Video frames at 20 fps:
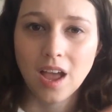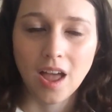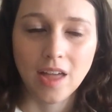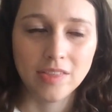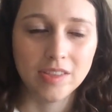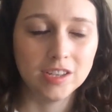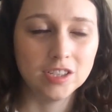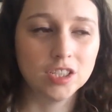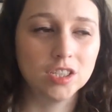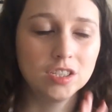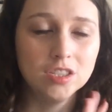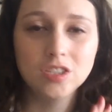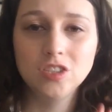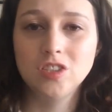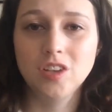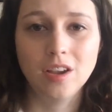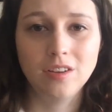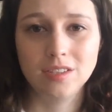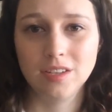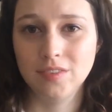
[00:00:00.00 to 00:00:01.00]
I think she's
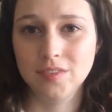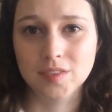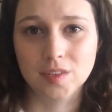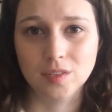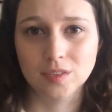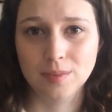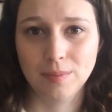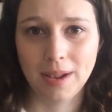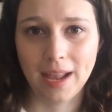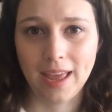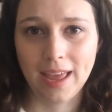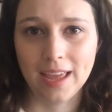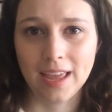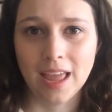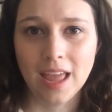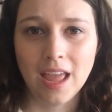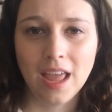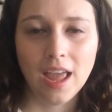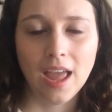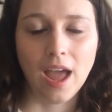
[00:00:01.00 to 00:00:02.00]
so difficult to
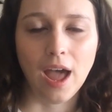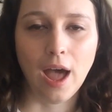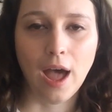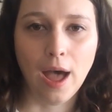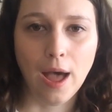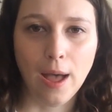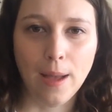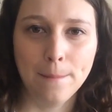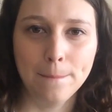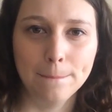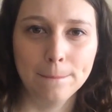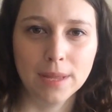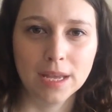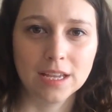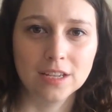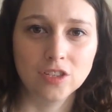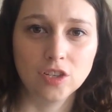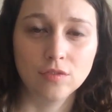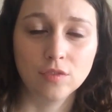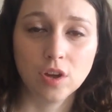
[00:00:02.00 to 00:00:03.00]
play,
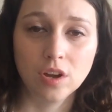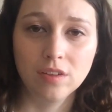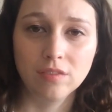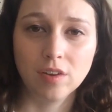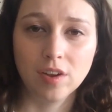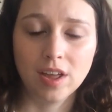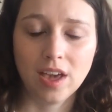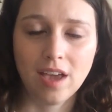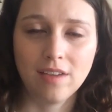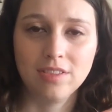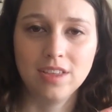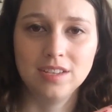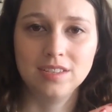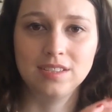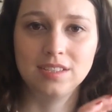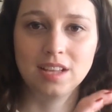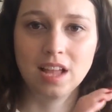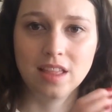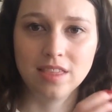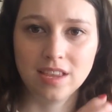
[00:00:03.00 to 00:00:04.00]
because you've kind of got to have
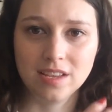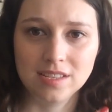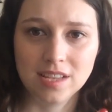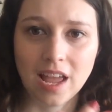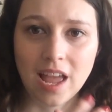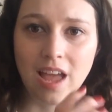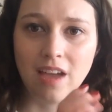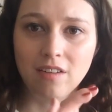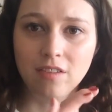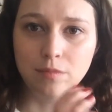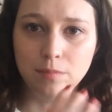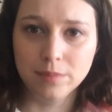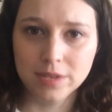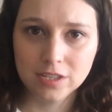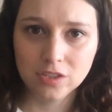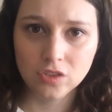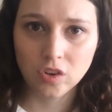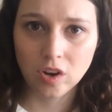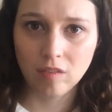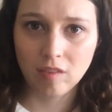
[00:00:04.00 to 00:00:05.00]
this air of
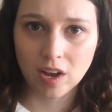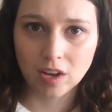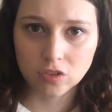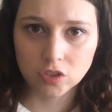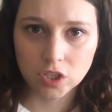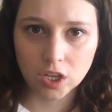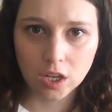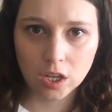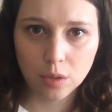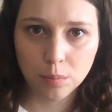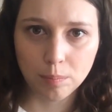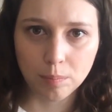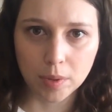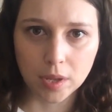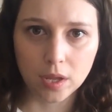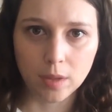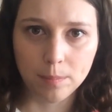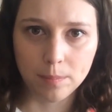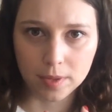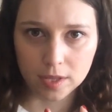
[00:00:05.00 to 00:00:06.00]
mystery around you,
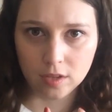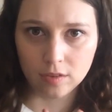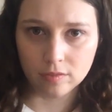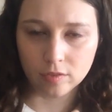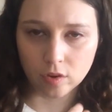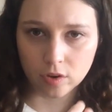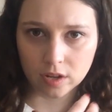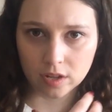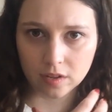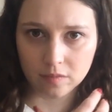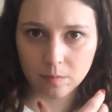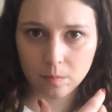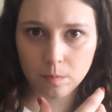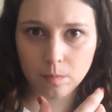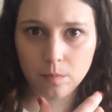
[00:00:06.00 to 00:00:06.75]
but you've got to